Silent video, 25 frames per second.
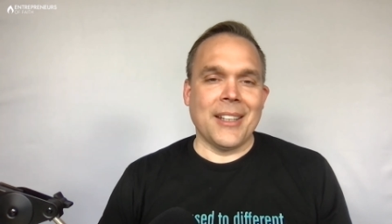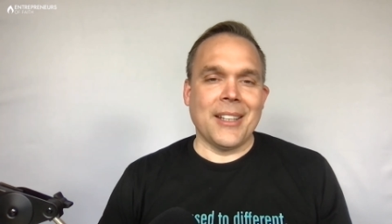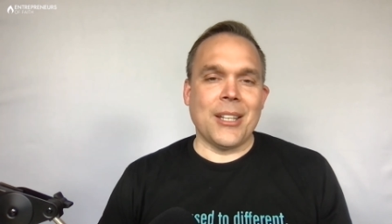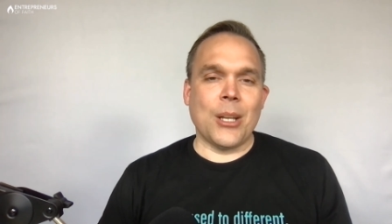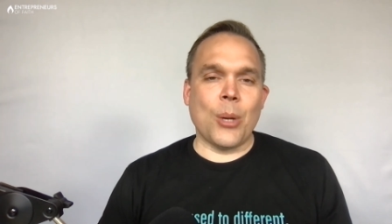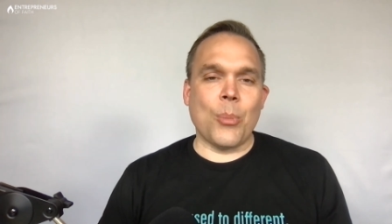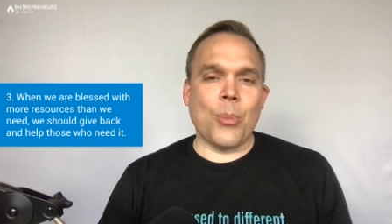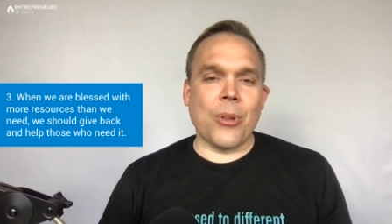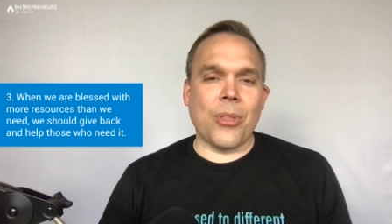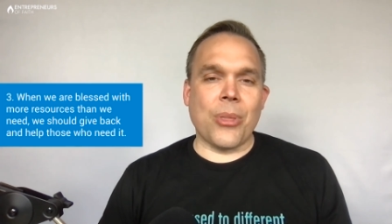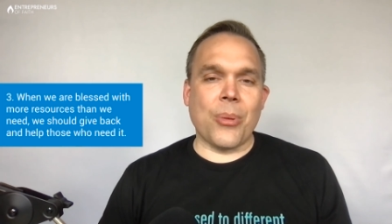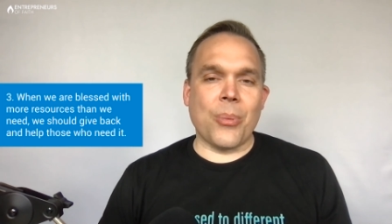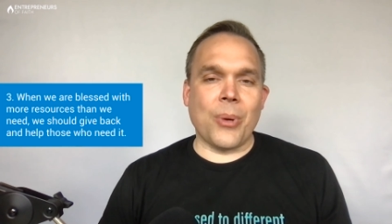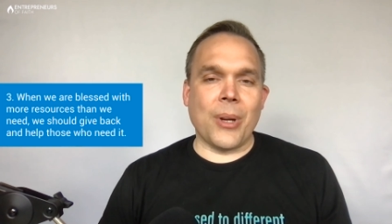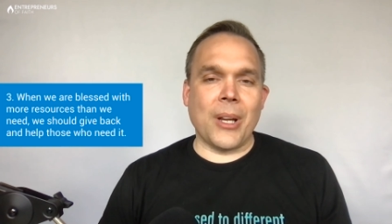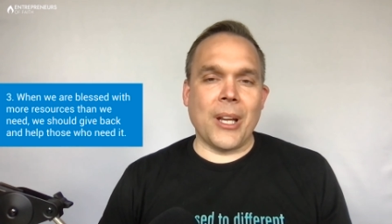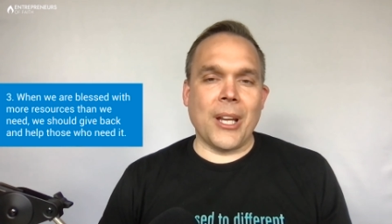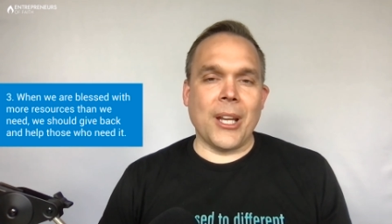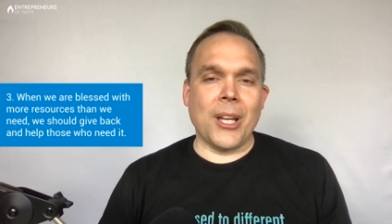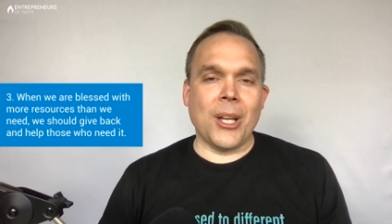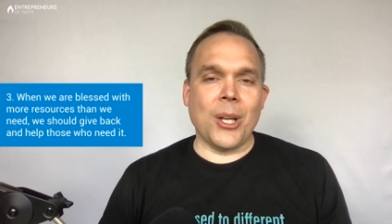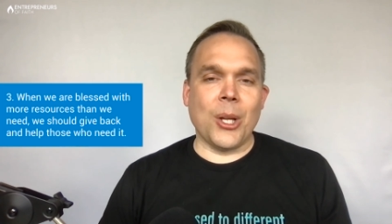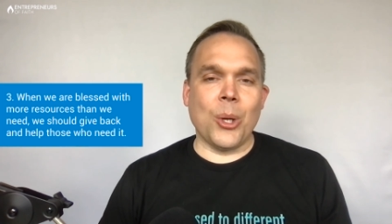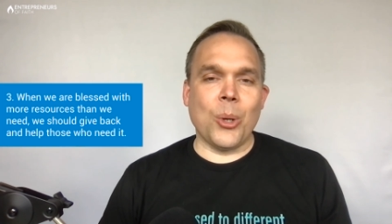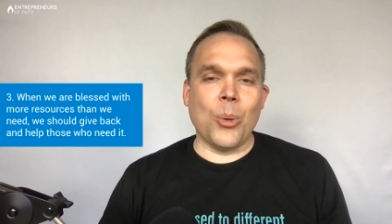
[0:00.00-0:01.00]
Number
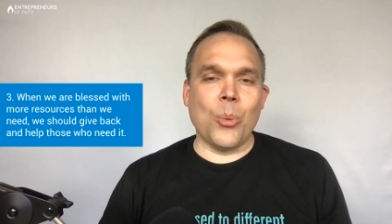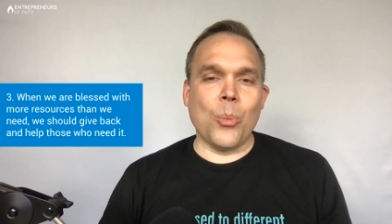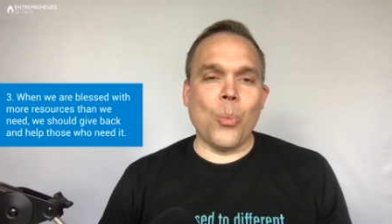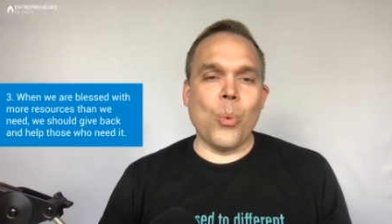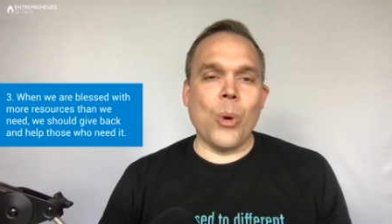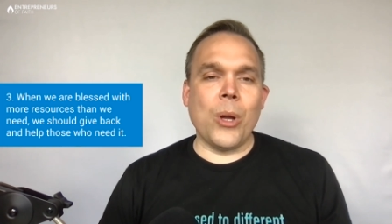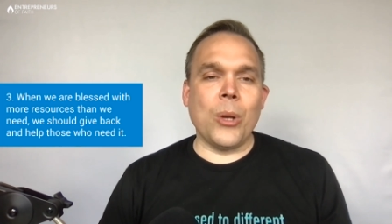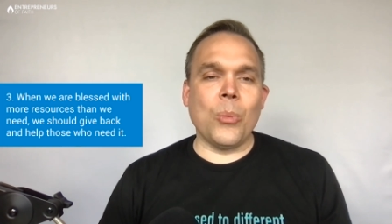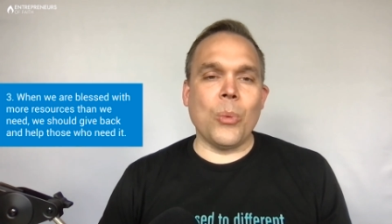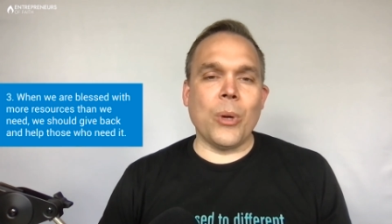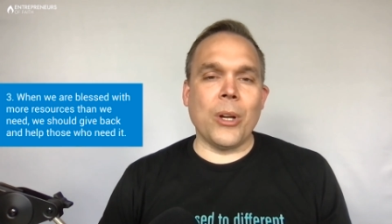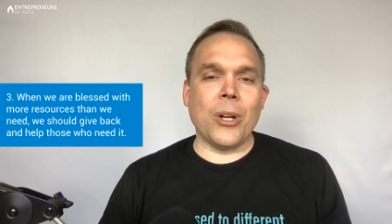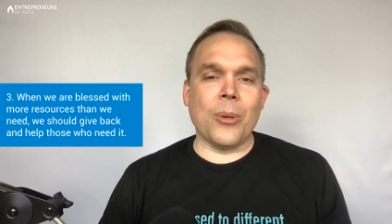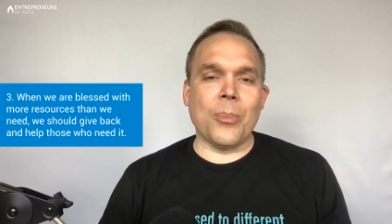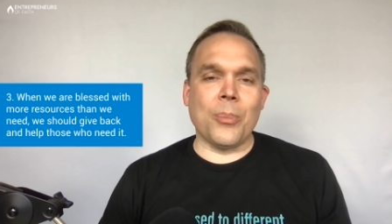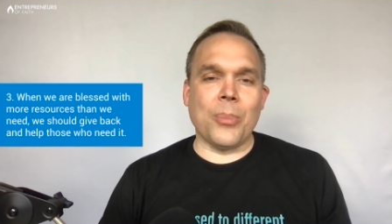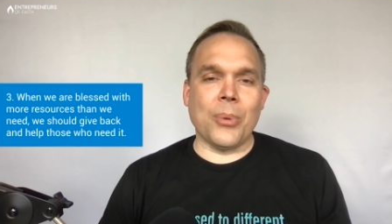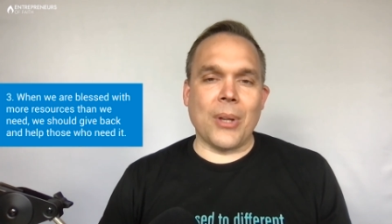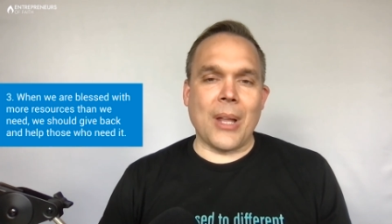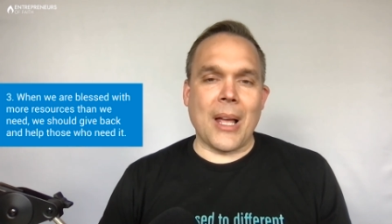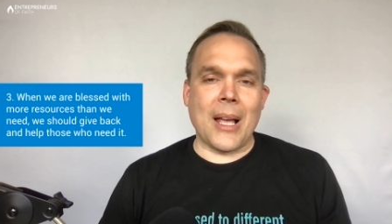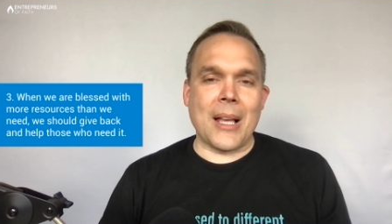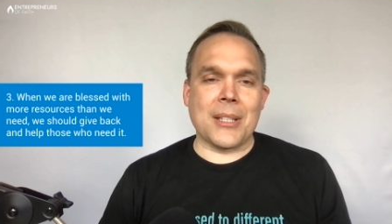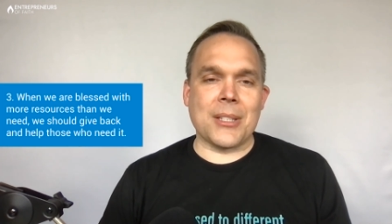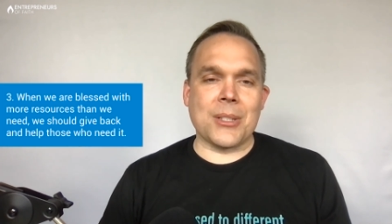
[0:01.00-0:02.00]
three, when we are
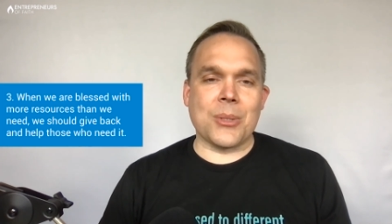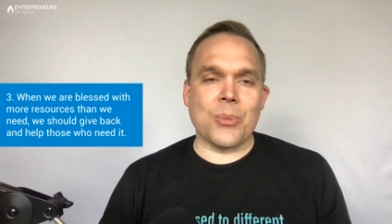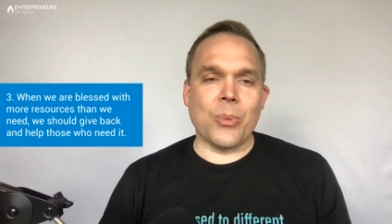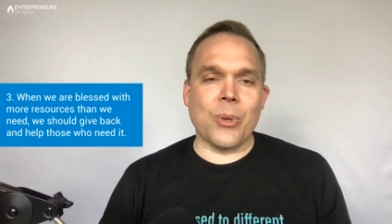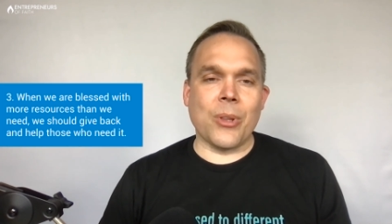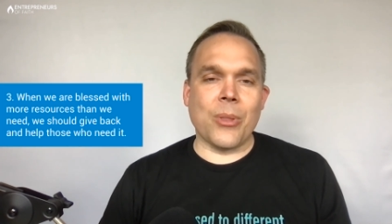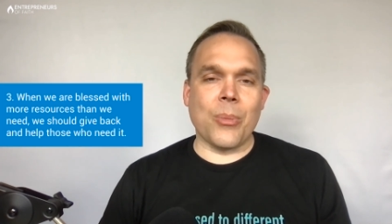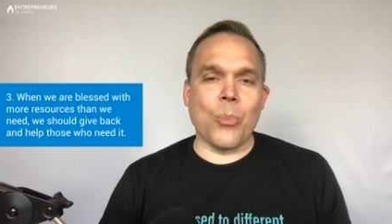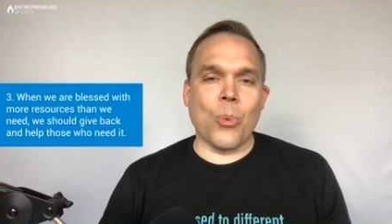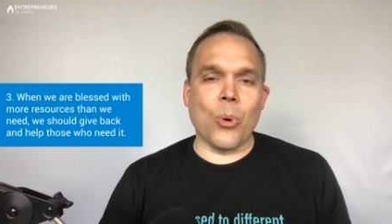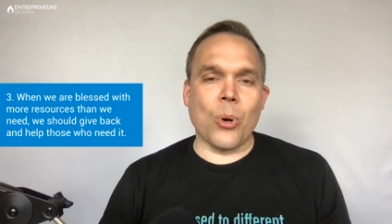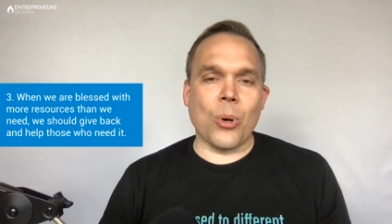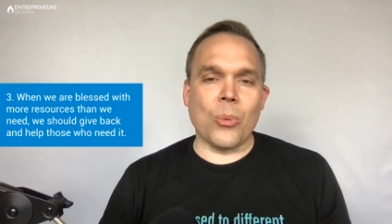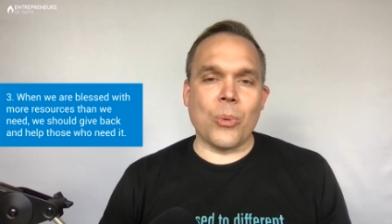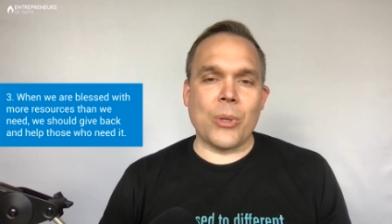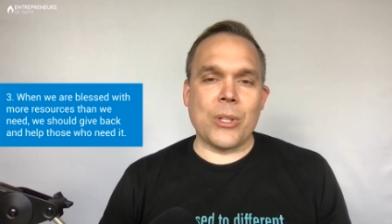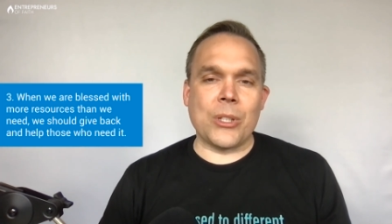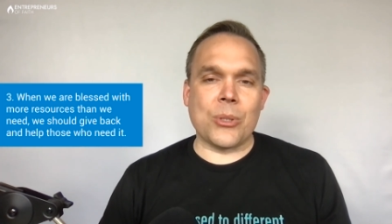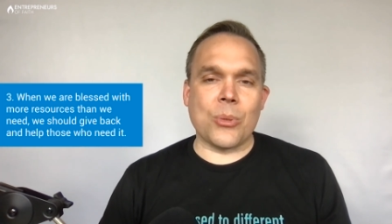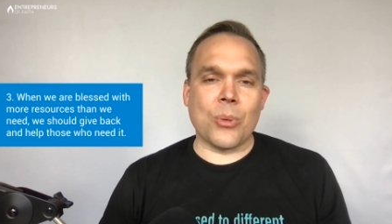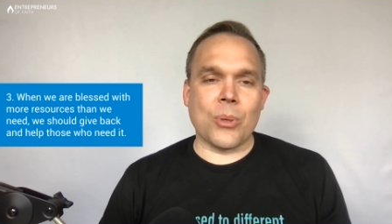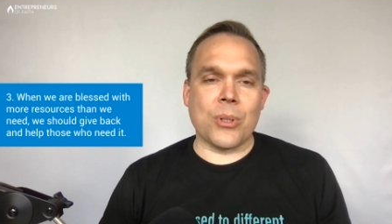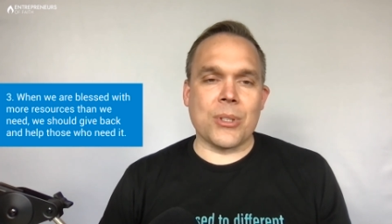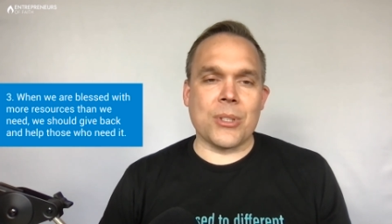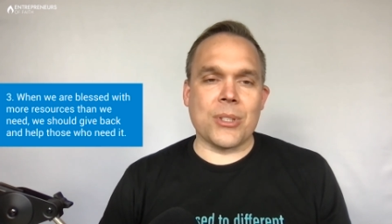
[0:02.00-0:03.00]
blessed with more
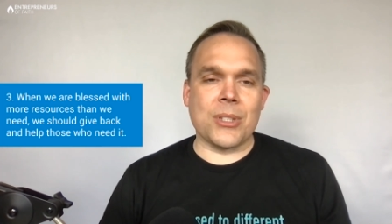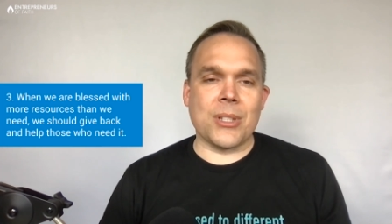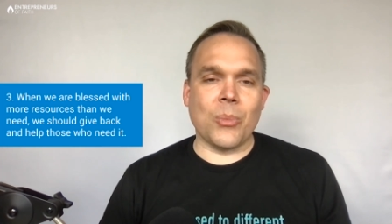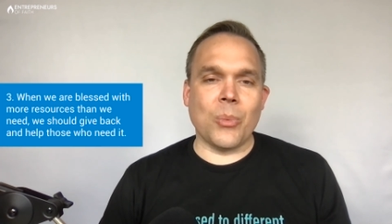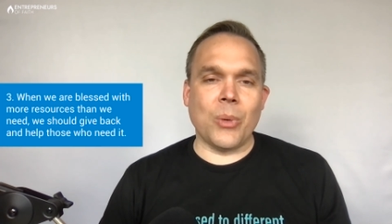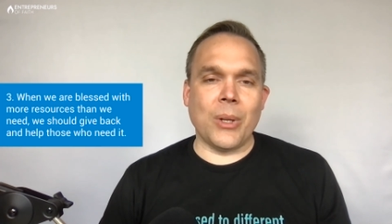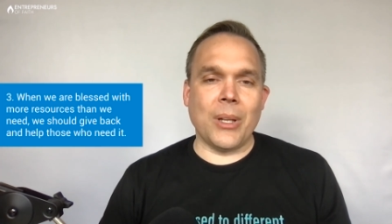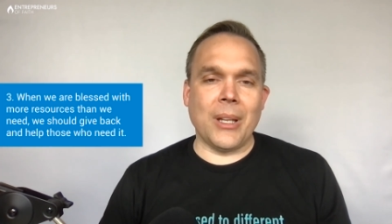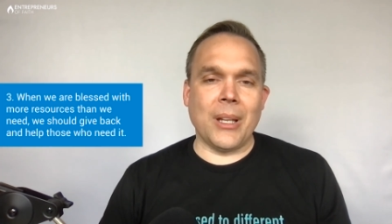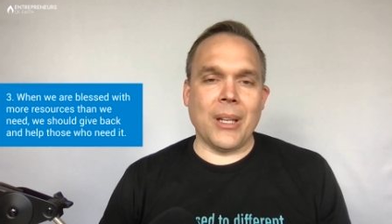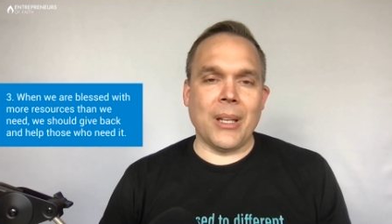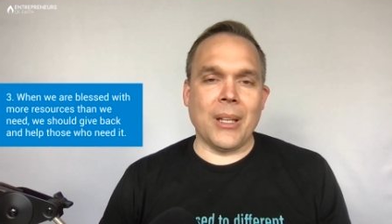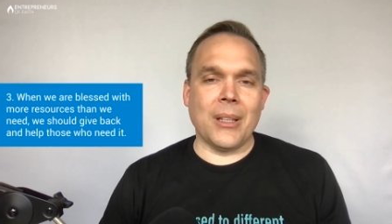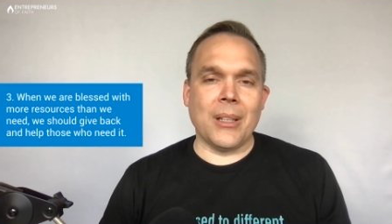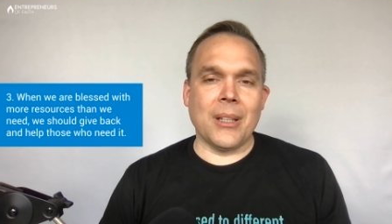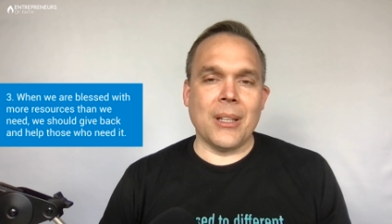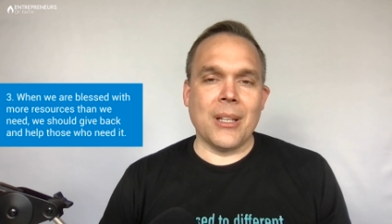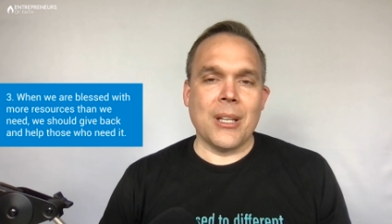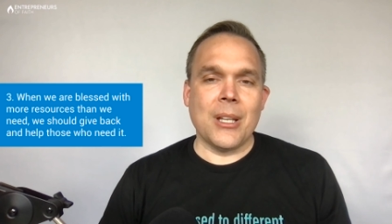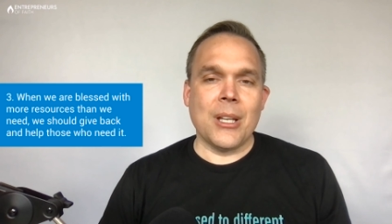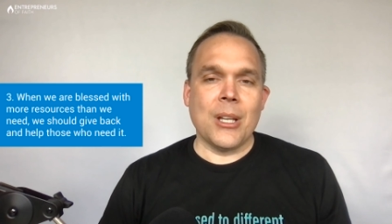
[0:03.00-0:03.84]
resources than we need,